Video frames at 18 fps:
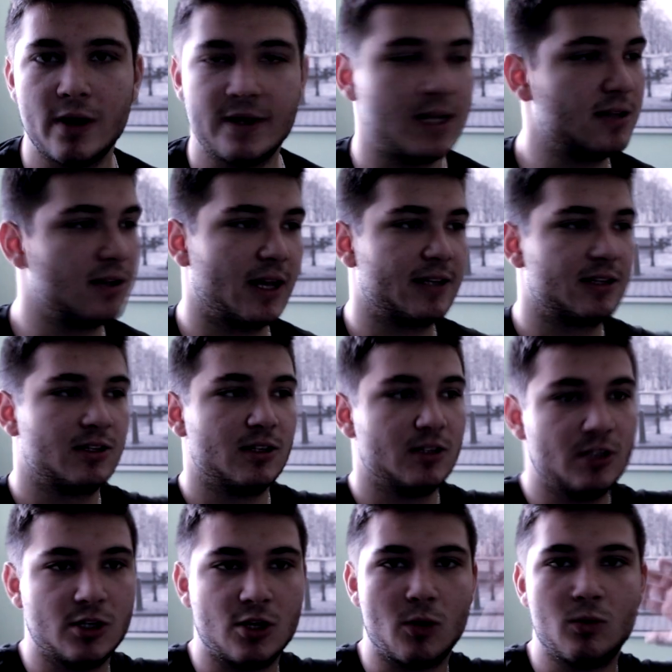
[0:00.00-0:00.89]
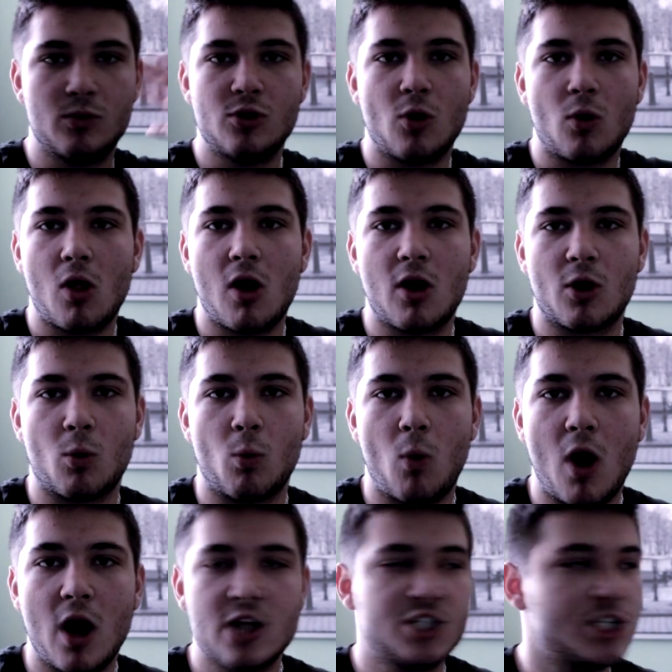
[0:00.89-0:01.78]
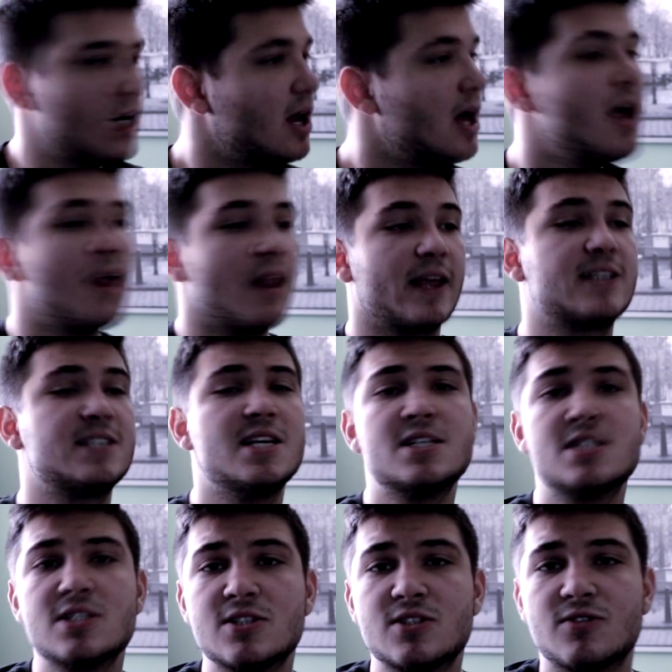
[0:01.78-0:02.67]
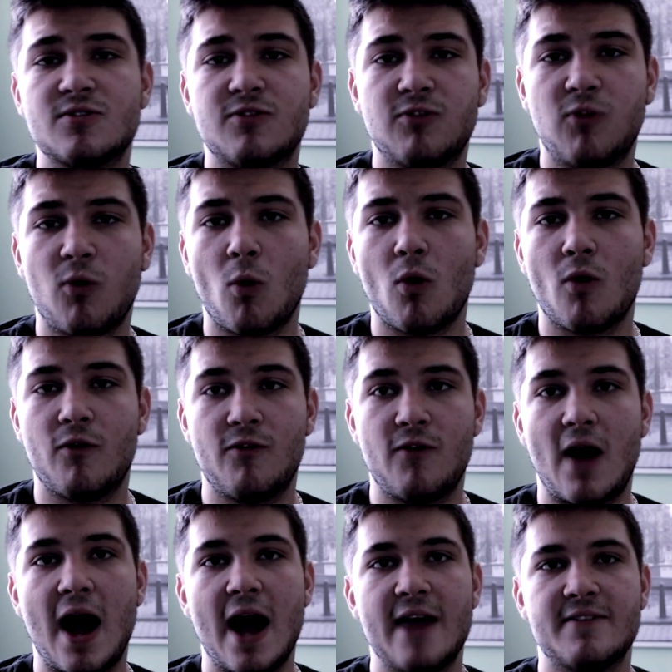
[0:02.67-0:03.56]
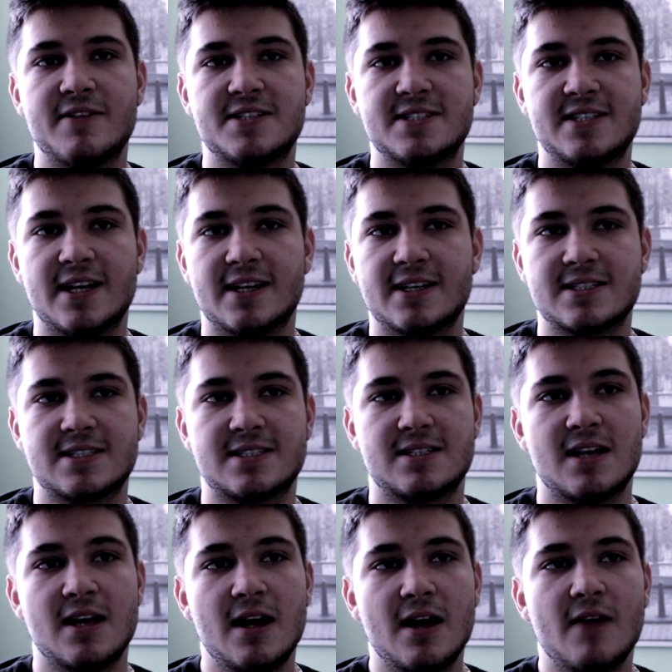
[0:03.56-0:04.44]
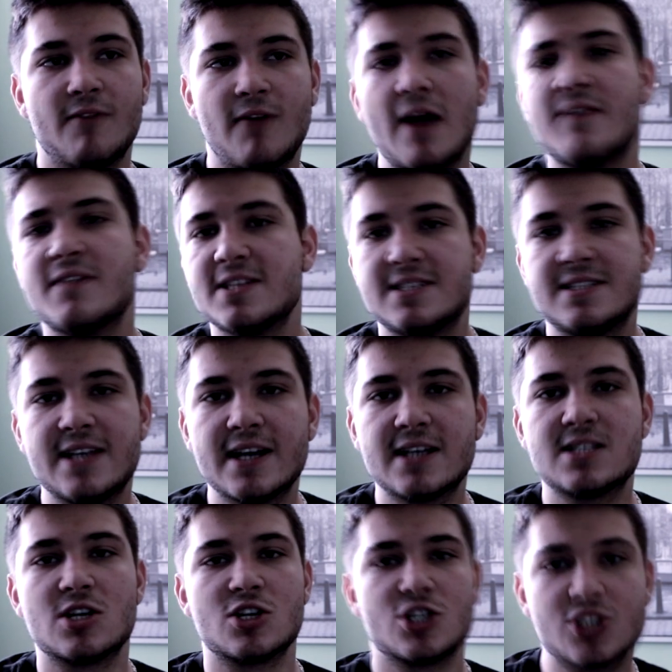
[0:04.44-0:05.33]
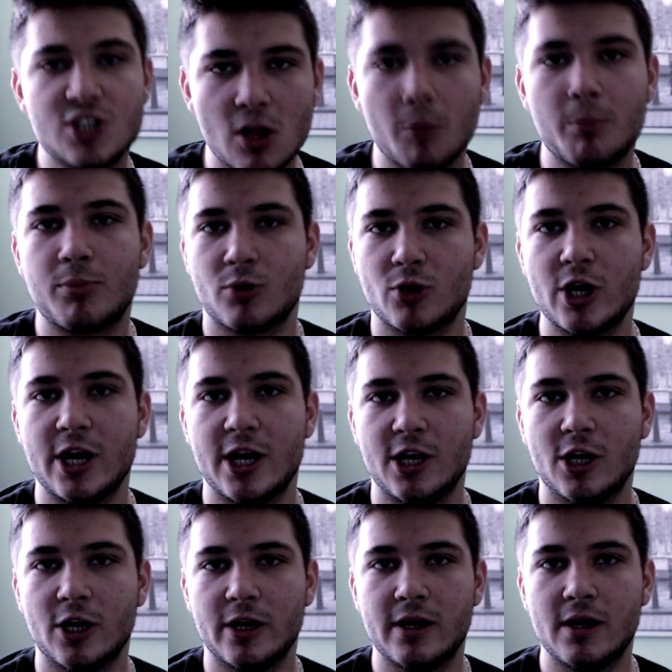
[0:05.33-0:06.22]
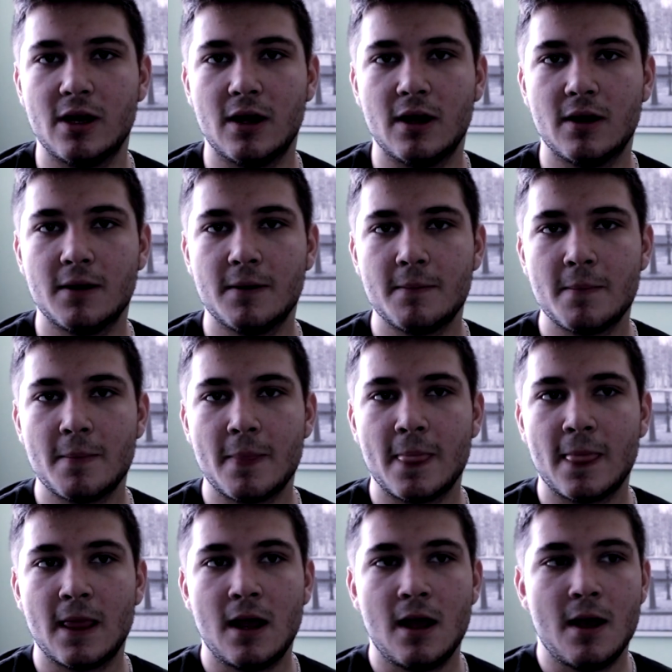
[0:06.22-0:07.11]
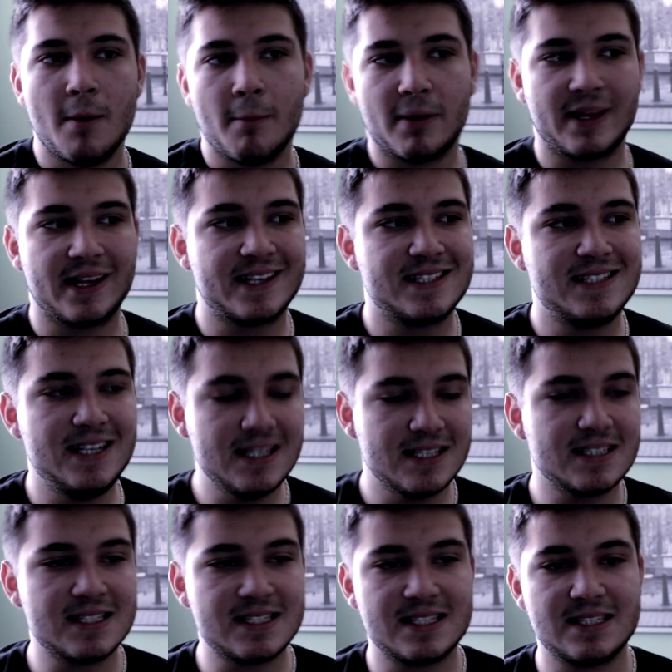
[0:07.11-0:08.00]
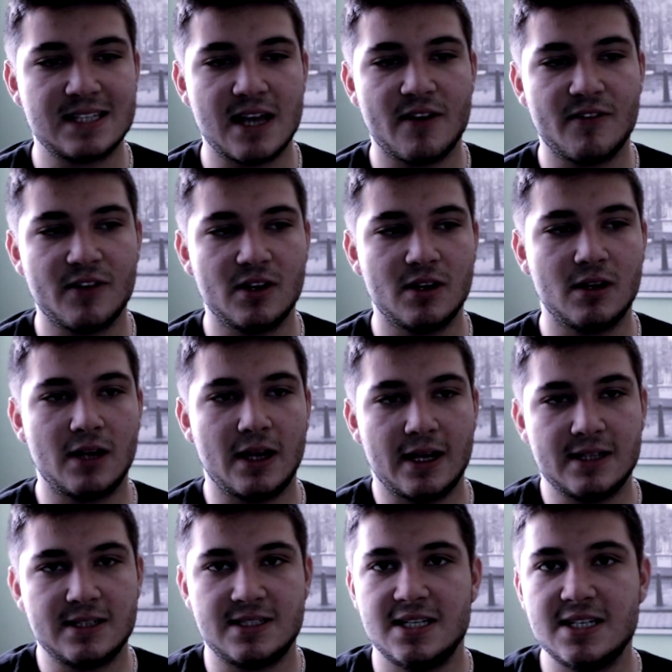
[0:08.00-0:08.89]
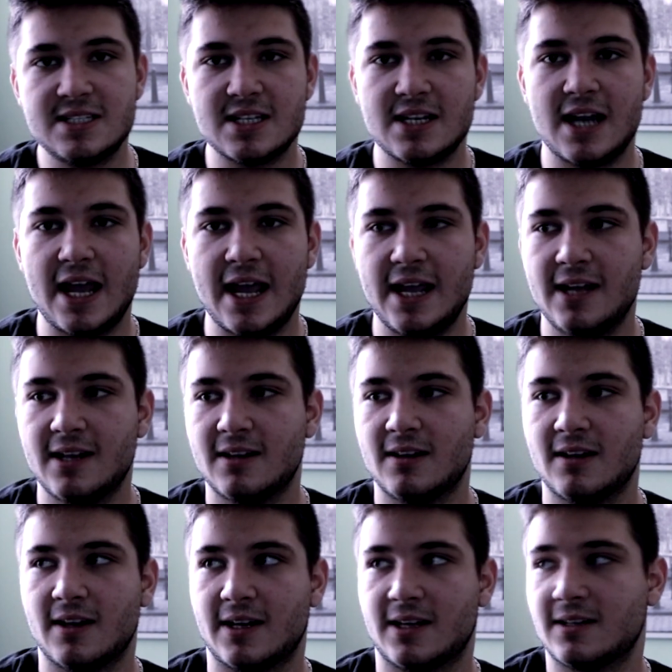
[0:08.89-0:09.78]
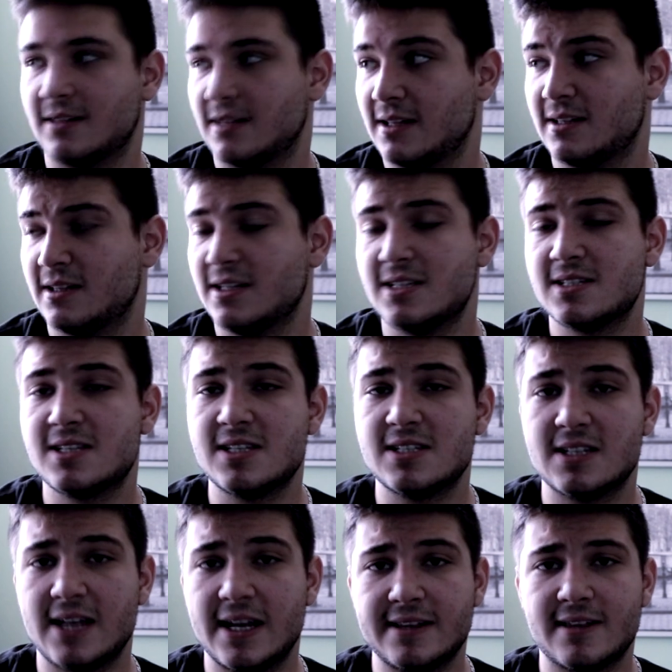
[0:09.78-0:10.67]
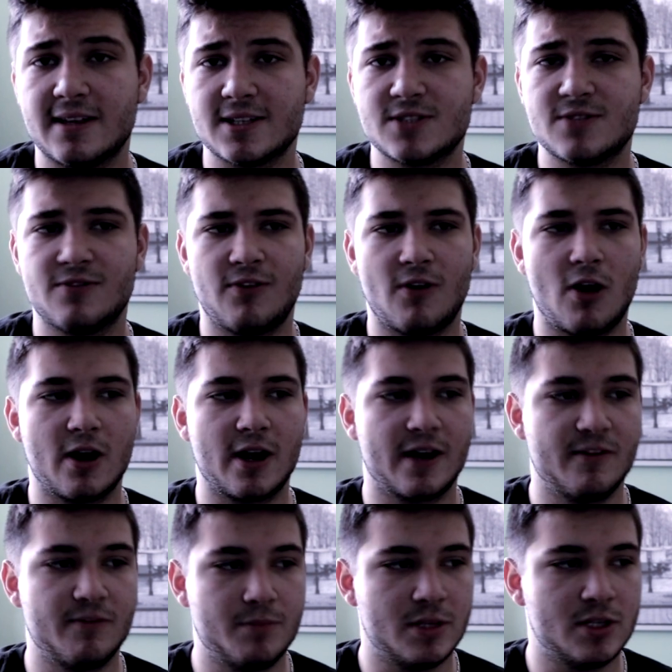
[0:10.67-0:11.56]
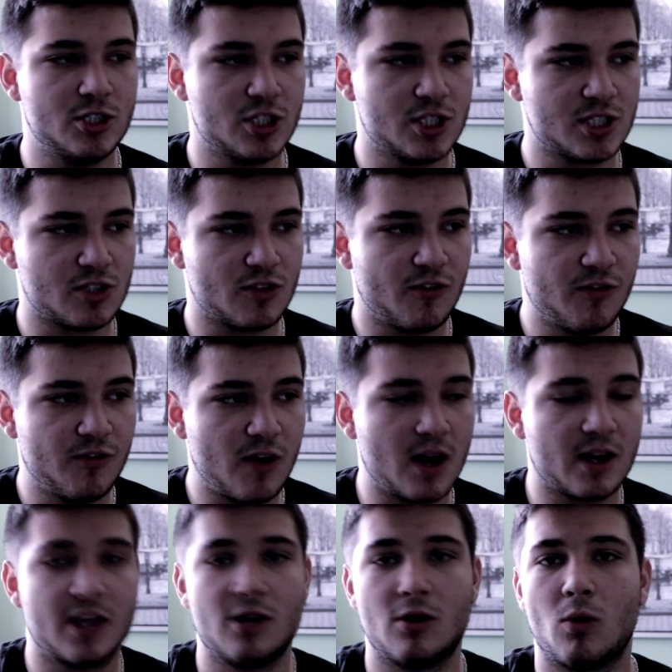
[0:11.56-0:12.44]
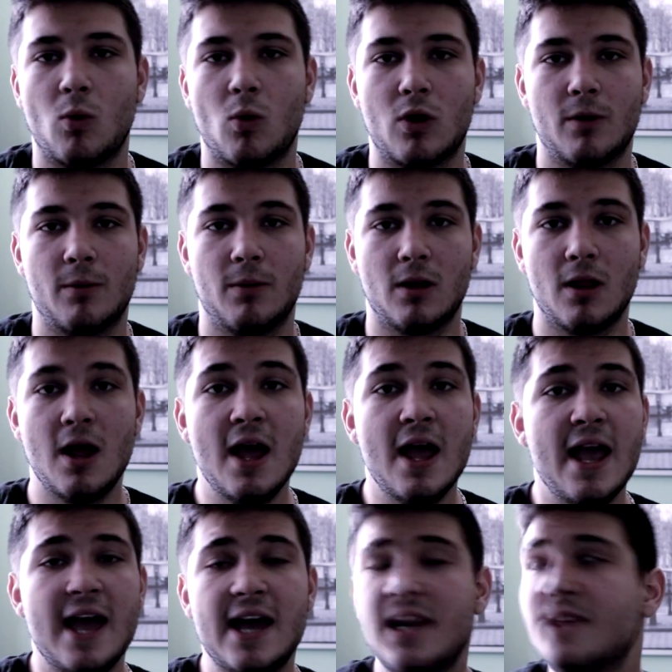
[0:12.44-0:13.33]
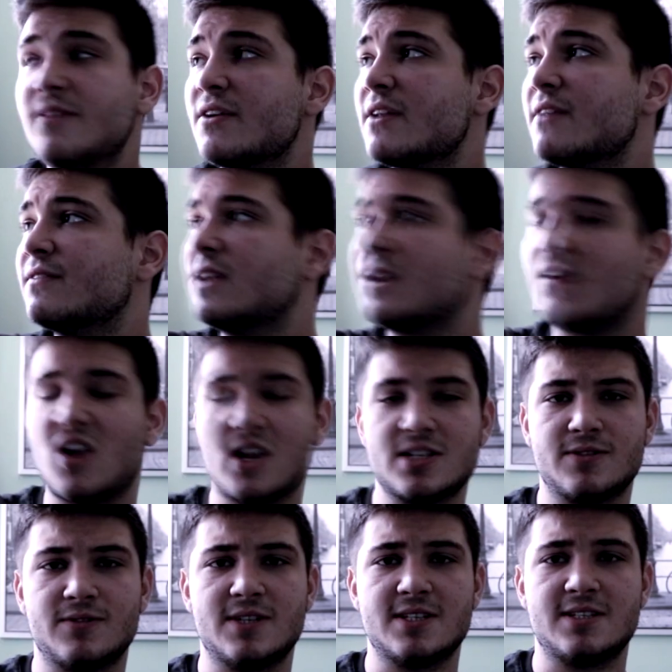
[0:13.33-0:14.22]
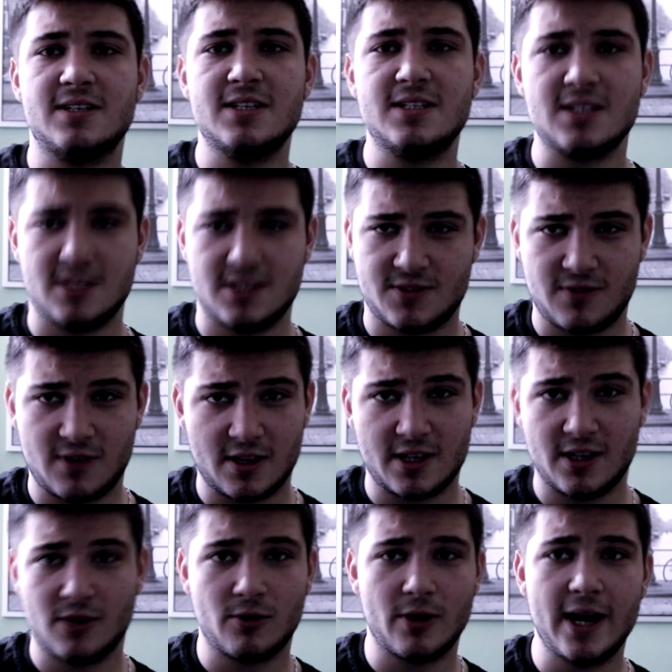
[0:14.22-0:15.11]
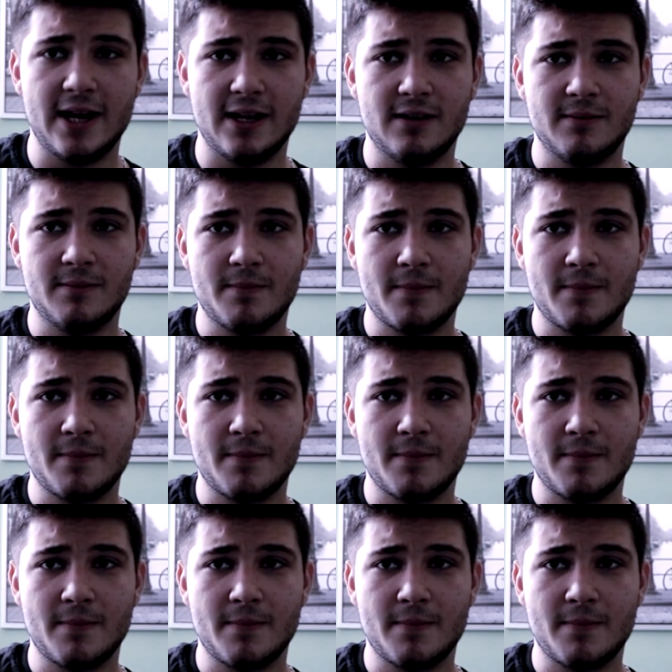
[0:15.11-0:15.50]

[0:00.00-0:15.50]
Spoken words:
and then, no longer watch it. Seasons 5 and 6 are still pretty good. But, season 7 and season 8, at least season 8 thus far, have been just fucking horrible. And even if the rest of the season is fucking great,